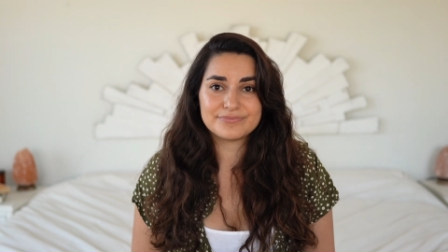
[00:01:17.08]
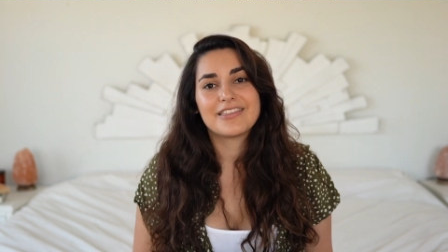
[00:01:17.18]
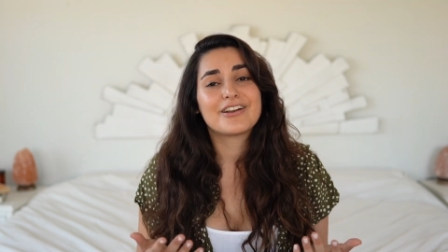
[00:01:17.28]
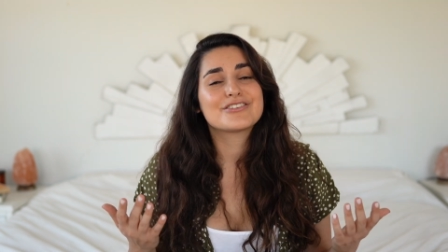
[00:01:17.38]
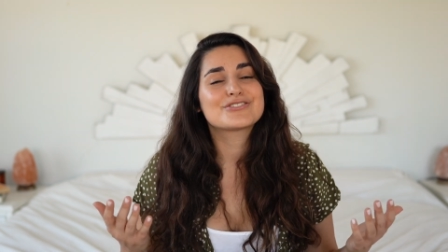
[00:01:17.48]

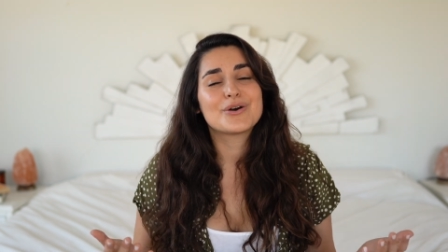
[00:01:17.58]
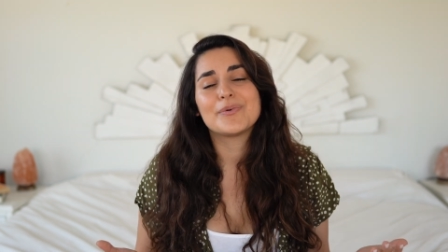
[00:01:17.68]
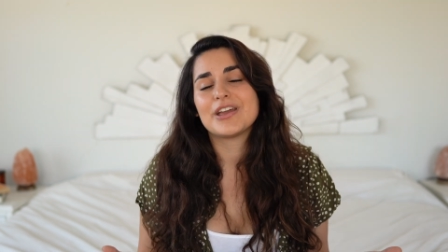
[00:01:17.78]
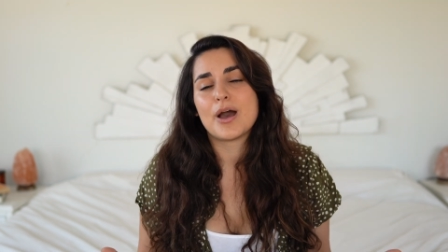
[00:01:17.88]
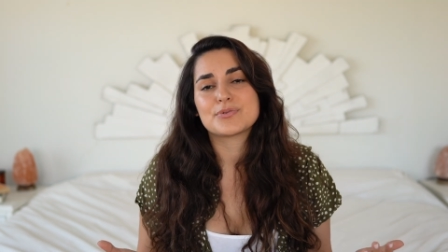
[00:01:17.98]
There are so
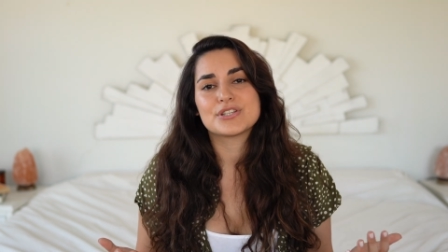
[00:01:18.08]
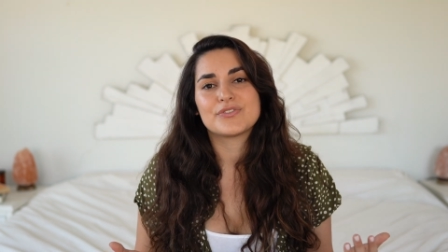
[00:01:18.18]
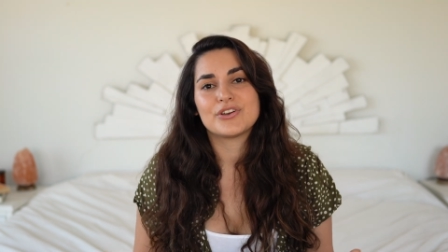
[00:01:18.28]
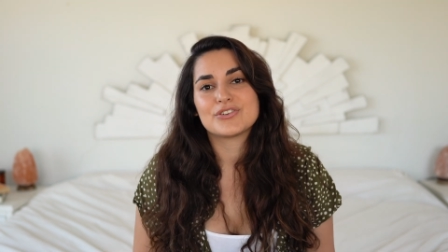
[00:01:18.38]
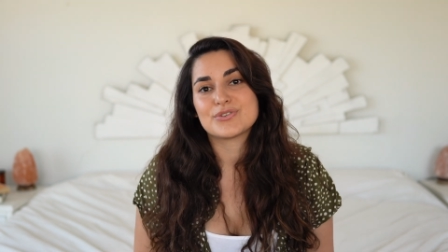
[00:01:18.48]
many options
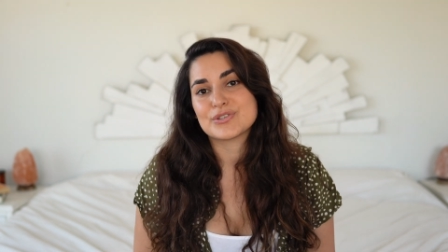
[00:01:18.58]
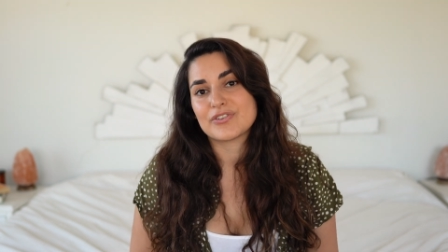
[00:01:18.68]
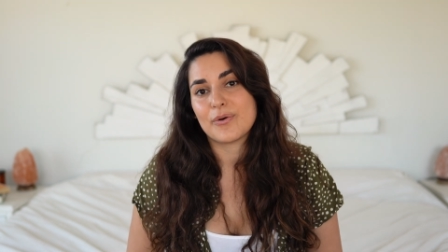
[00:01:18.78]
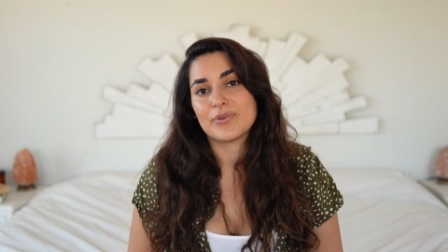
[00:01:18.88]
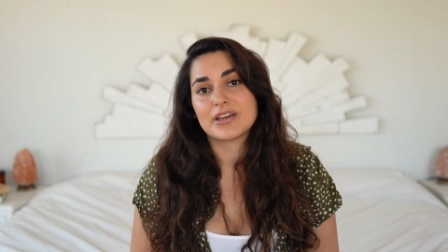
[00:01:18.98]
for you to choose
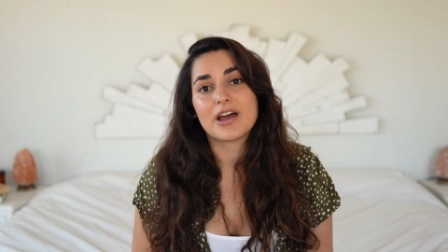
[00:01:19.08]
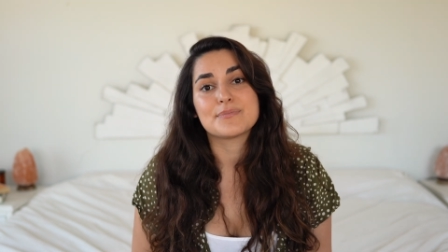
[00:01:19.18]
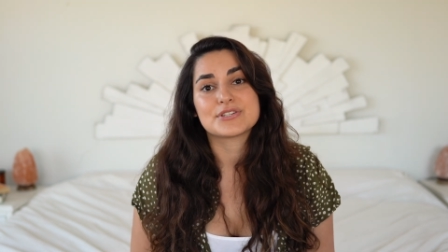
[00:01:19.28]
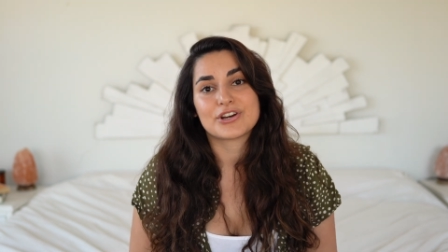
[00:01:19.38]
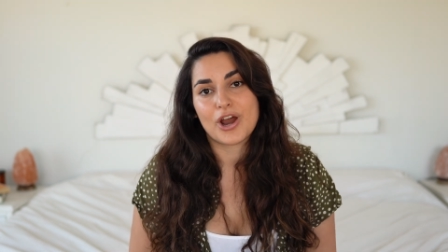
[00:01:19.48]
from when it
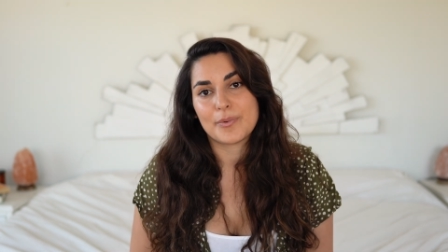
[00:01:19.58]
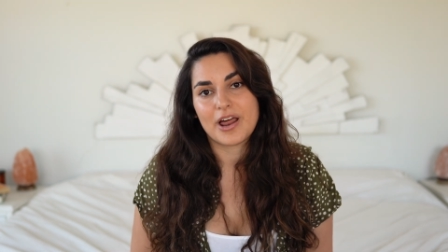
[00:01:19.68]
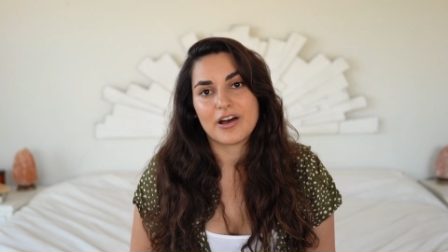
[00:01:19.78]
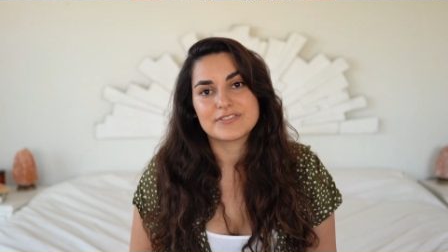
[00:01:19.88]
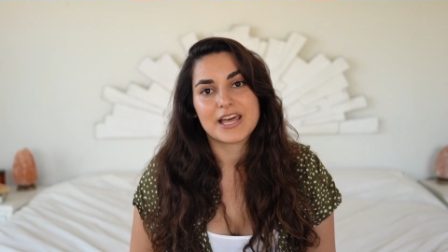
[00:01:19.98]
comes to carbon
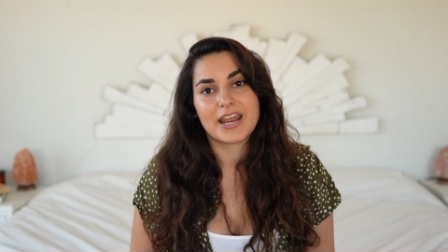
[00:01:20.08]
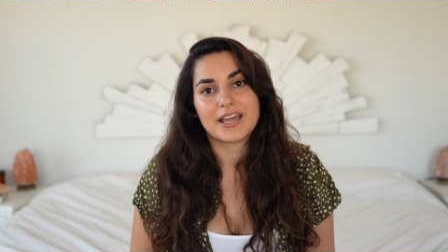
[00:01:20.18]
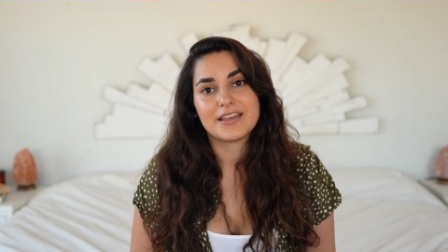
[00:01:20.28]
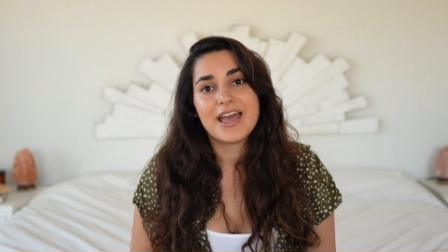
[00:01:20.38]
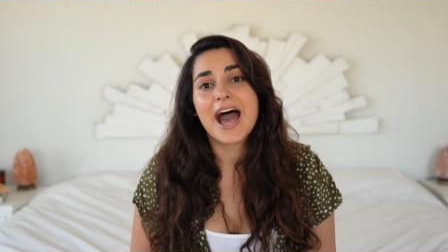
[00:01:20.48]

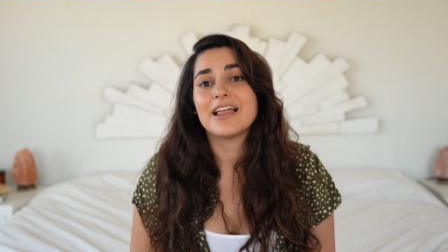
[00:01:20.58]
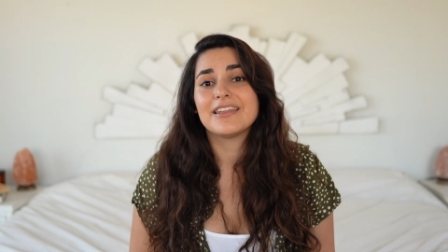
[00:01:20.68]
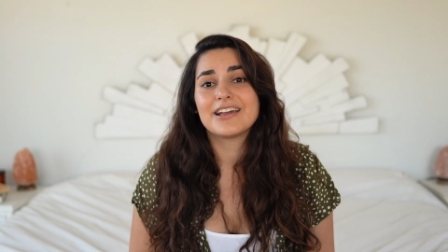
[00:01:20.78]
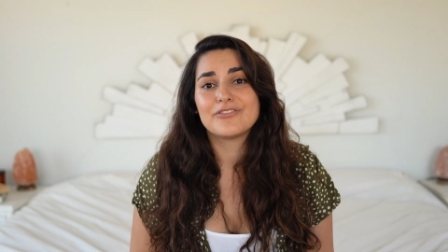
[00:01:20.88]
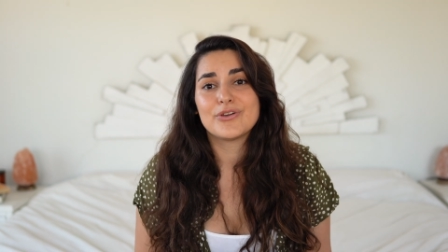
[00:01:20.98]
offsetting. I'll
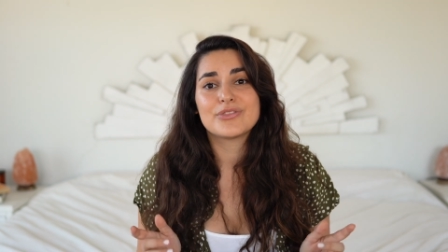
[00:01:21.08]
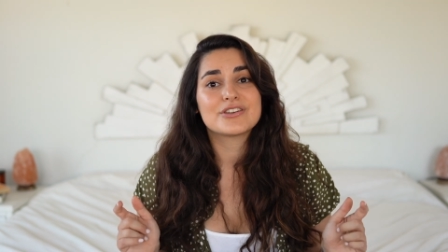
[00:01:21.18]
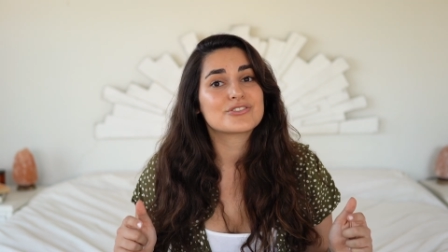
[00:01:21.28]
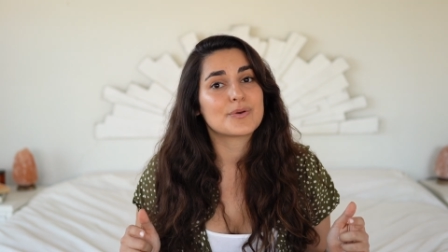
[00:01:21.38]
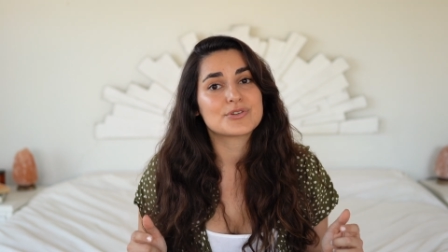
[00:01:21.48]
link a few in the
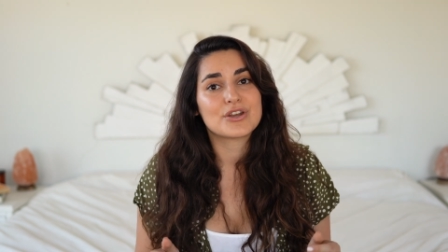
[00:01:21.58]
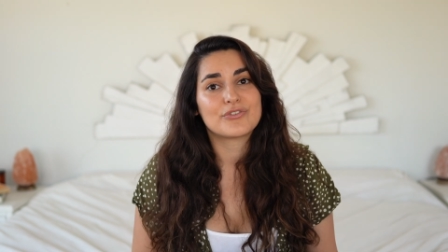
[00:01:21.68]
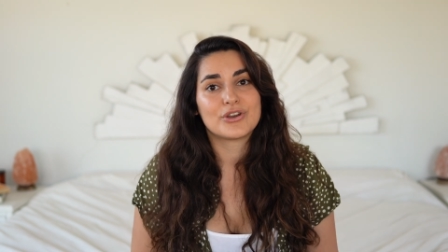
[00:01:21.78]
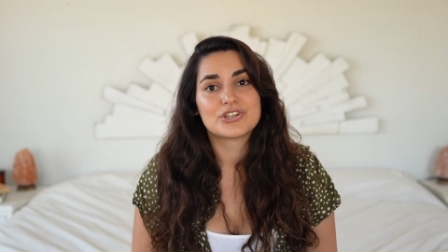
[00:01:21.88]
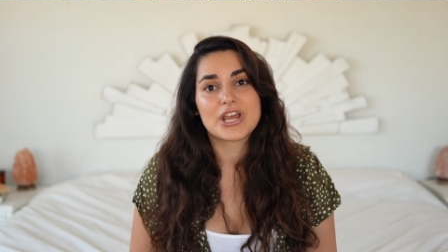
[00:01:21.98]
description
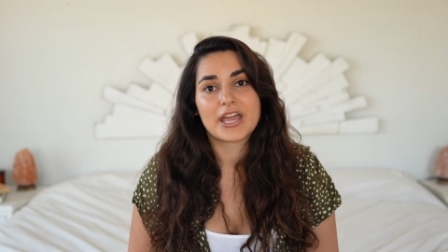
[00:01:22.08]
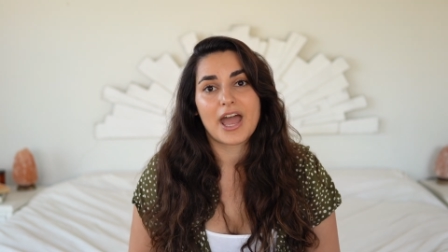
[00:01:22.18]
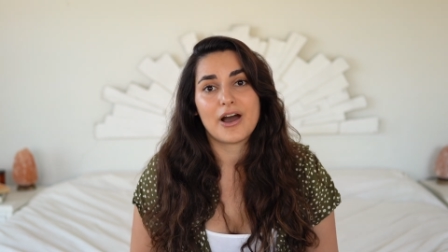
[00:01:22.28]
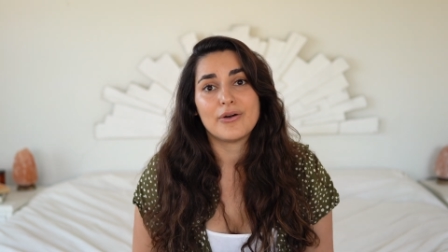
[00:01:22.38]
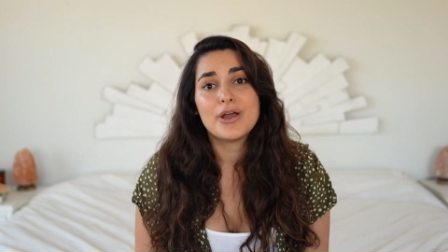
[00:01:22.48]
for you to check
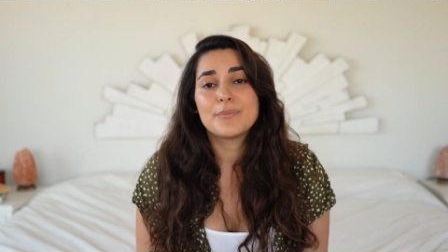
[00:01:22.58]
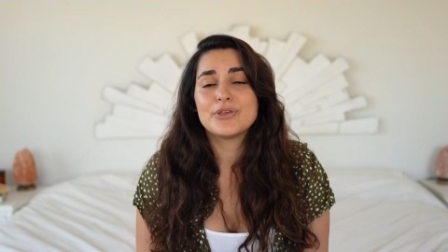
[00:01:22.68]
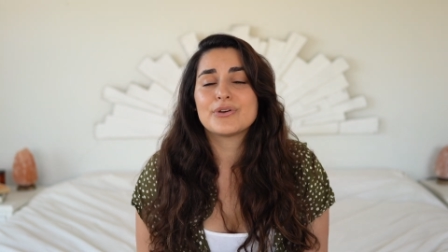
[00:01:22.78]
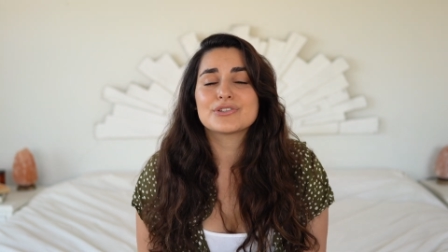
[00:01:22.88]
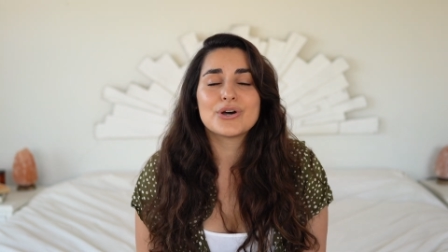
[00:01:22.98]
out,
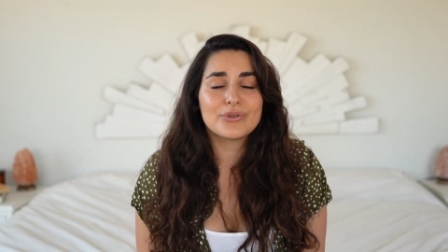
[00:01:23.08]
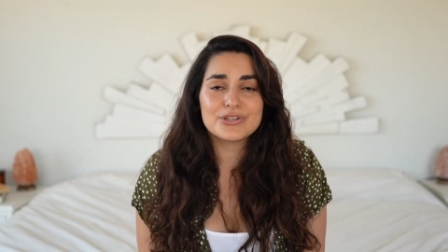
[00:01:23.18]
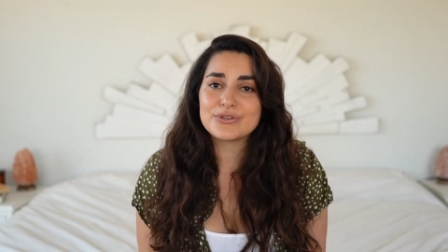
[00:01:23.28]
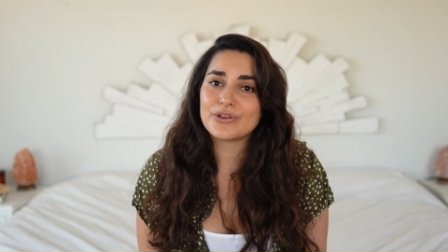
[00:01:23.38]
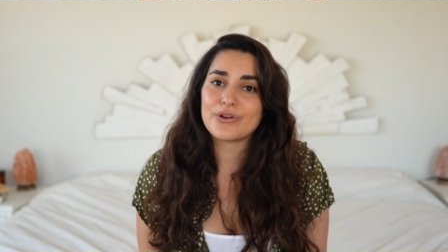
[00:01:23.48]
but you can
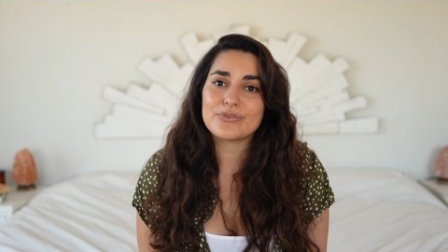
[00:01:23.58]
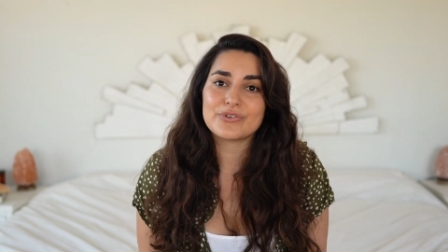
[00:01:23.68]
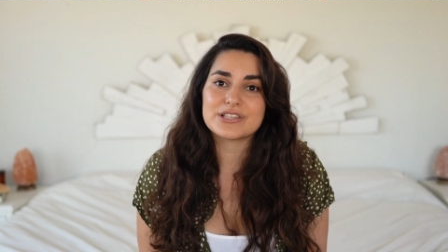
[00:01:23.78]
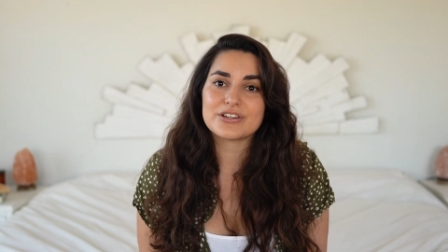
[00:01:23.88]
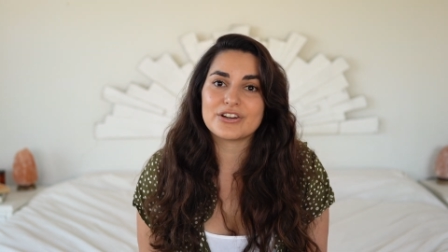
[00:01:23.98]
totally do your own
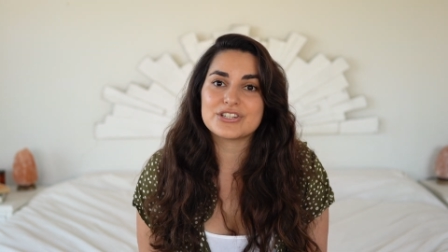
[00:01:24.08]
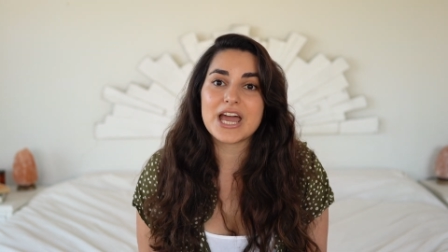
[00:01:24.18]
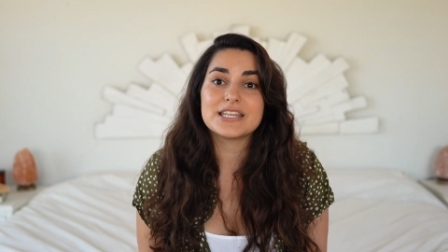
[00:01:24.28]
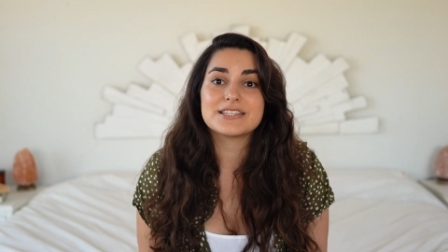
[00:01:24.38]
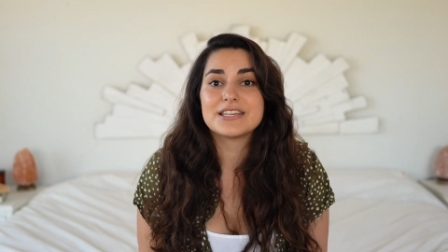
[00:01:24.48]
research
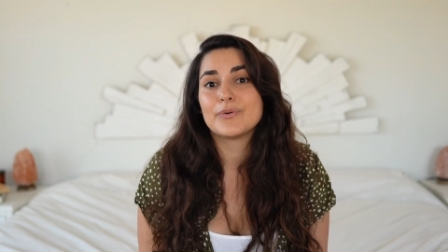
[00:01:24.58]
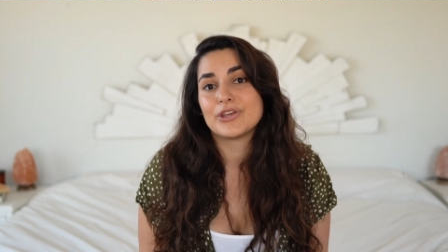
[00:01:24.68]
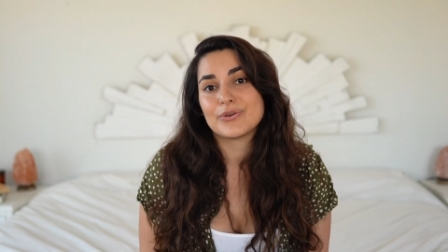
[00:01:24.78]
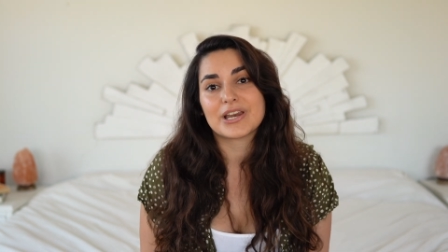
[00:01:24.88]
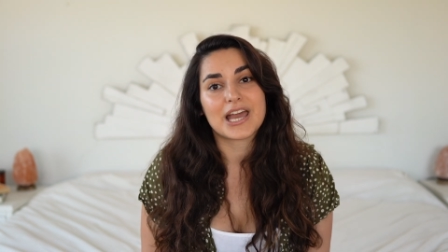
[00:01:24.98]
and see
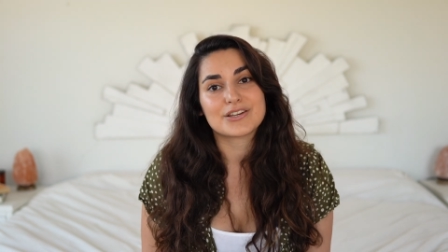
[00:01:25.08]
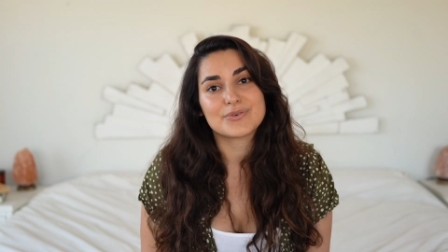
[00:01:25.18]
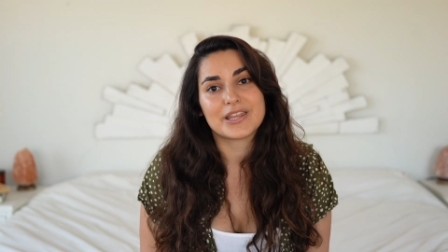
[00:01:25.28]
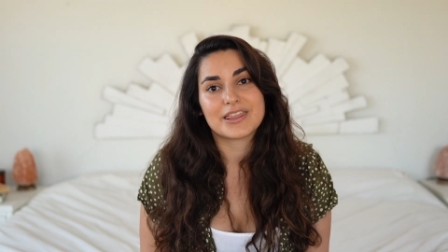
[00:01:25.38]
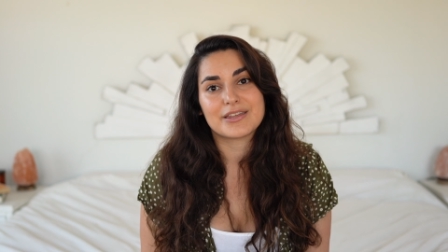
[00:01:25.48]
what you connect
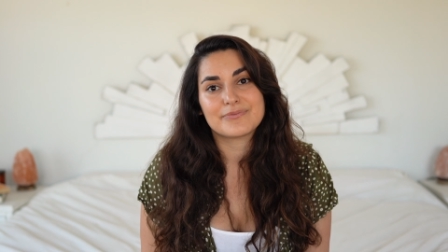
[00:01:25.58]
with.